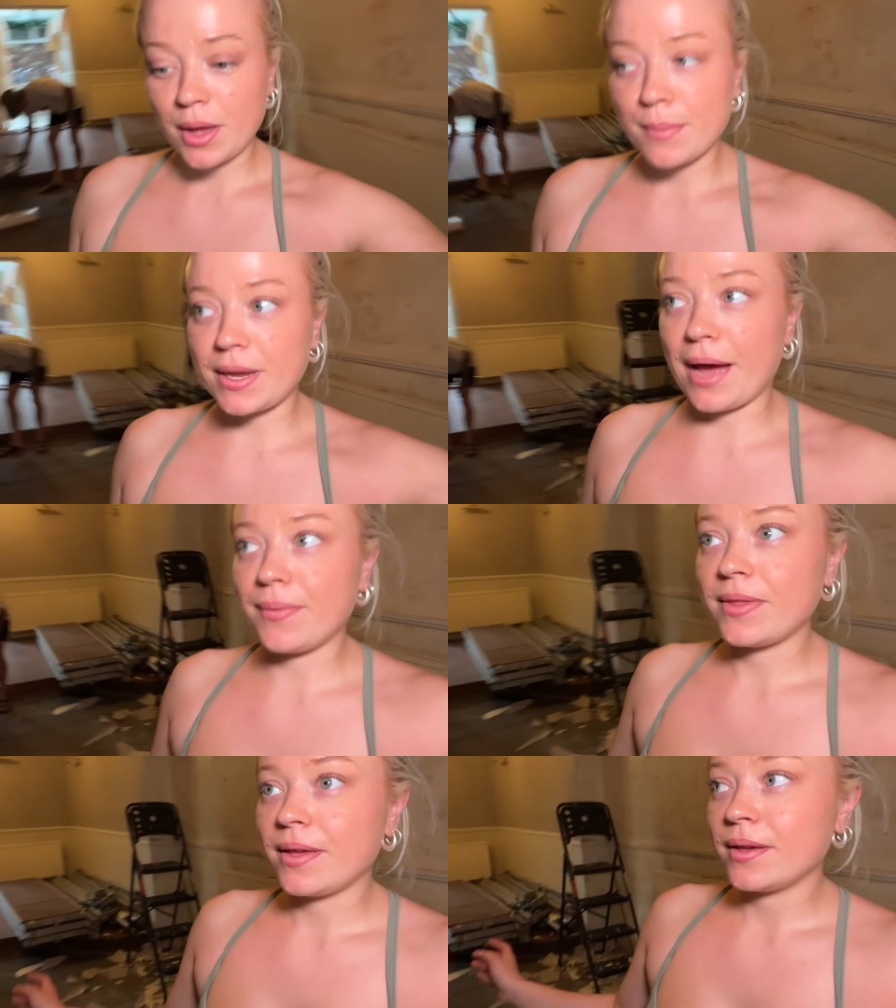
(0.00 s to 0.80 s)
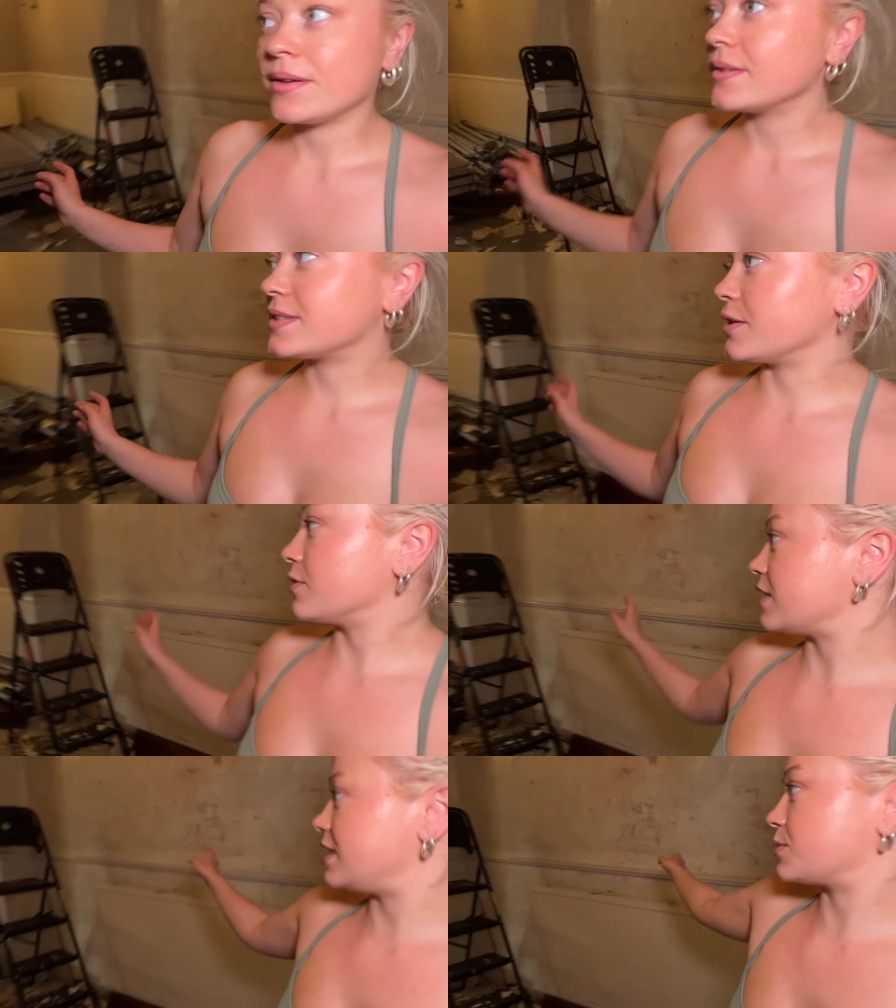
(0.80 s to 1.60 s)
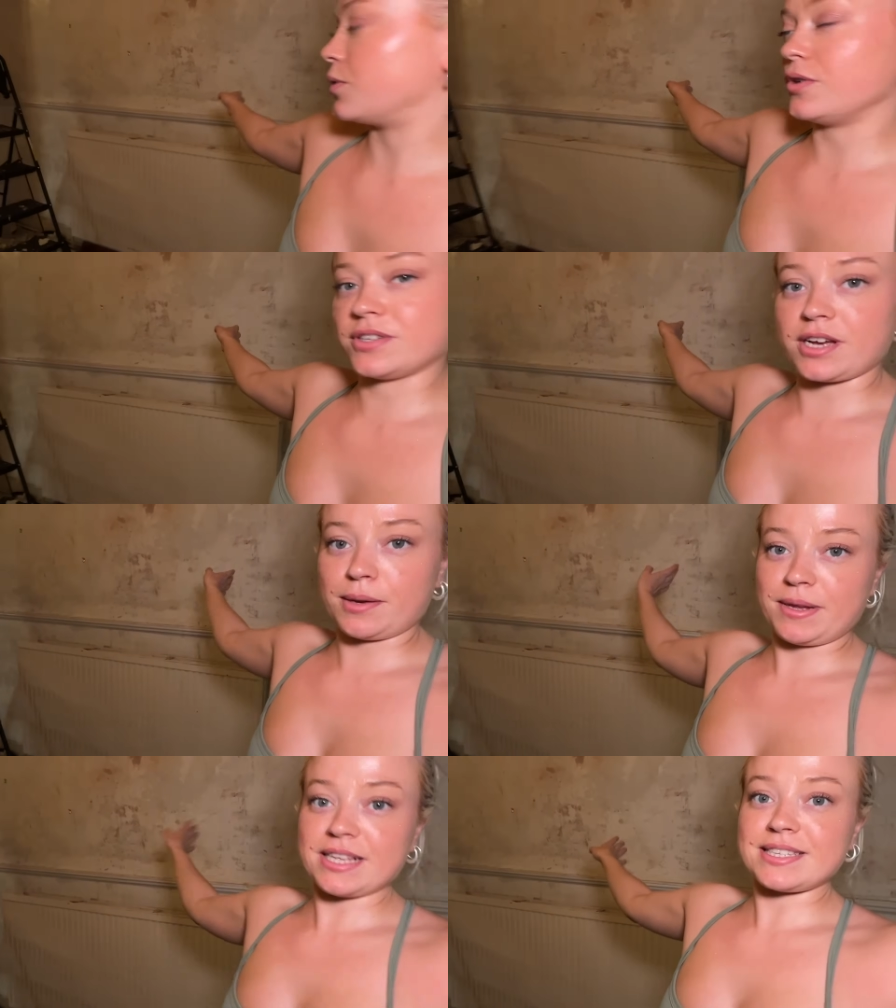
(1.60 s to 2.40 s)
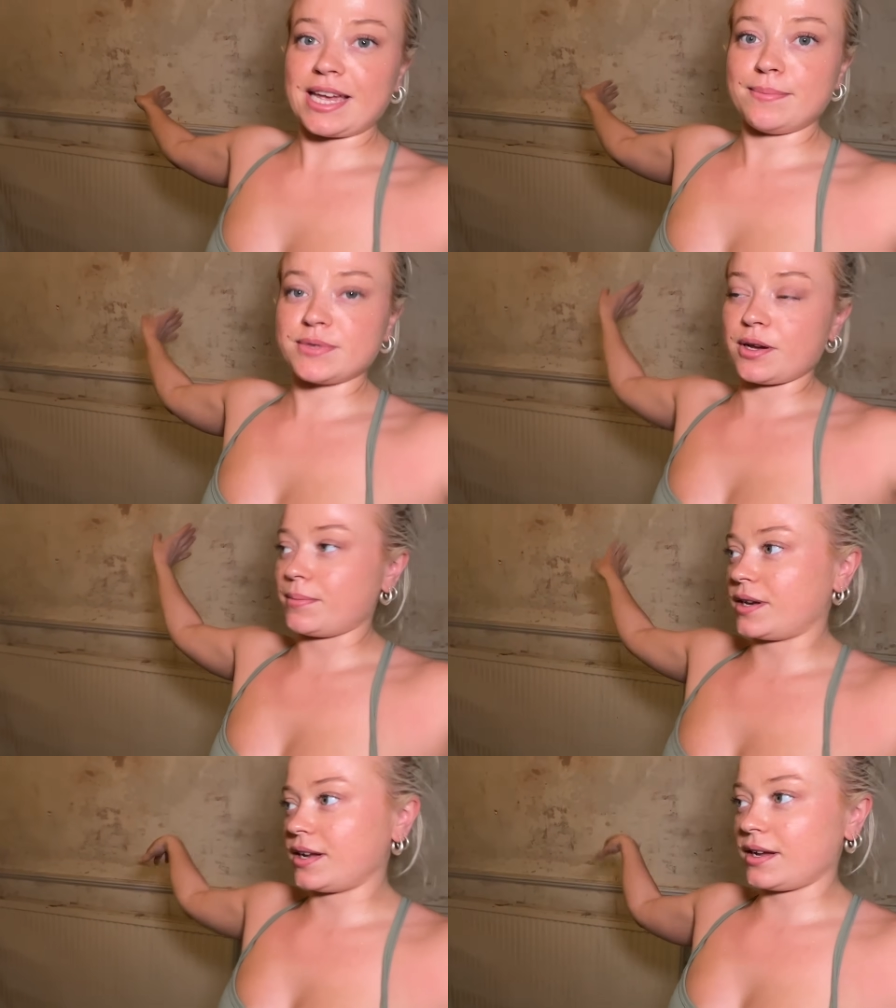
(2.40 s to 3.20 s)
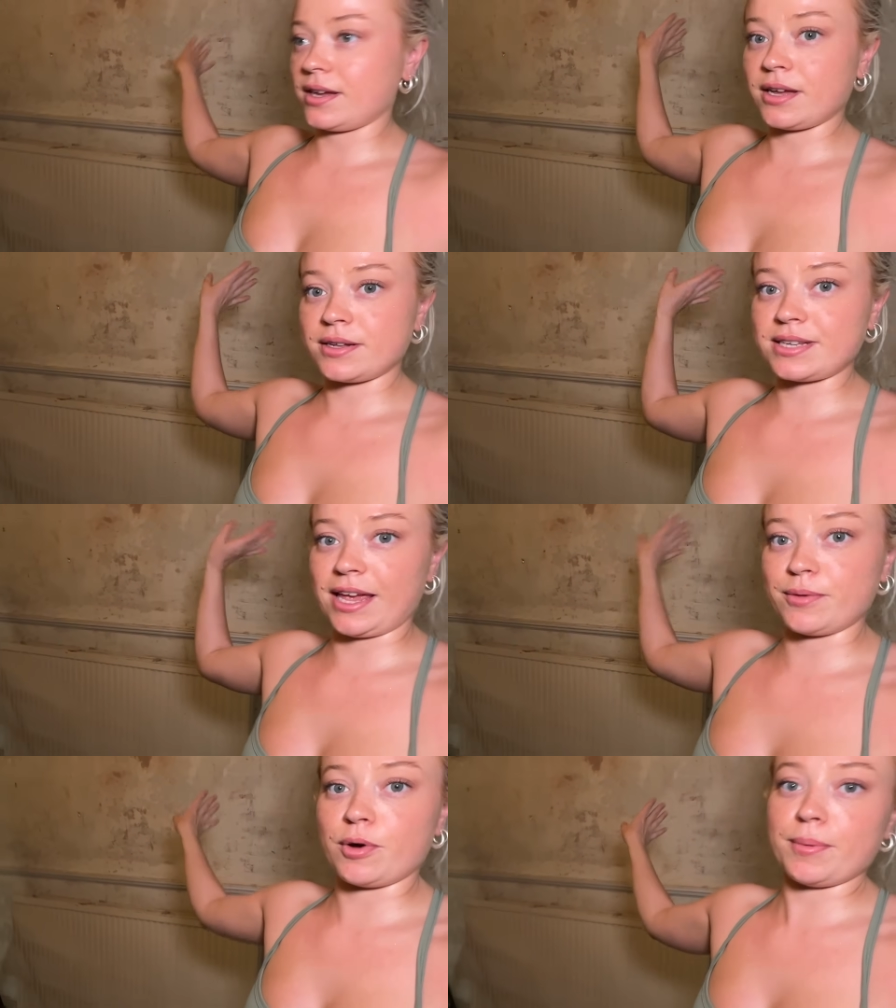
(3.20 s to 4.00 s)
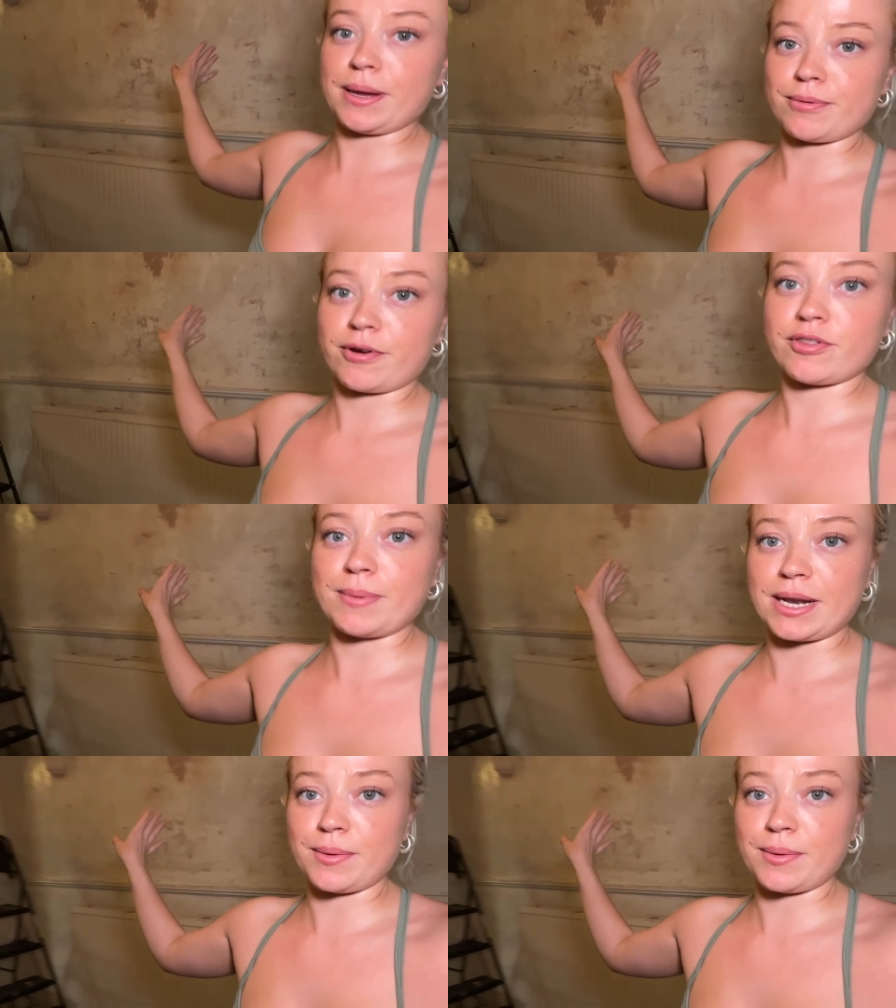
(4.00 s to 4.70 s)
But yeah, still these walls are going to be the same, so I'm going to take the wallpaper off them anyway.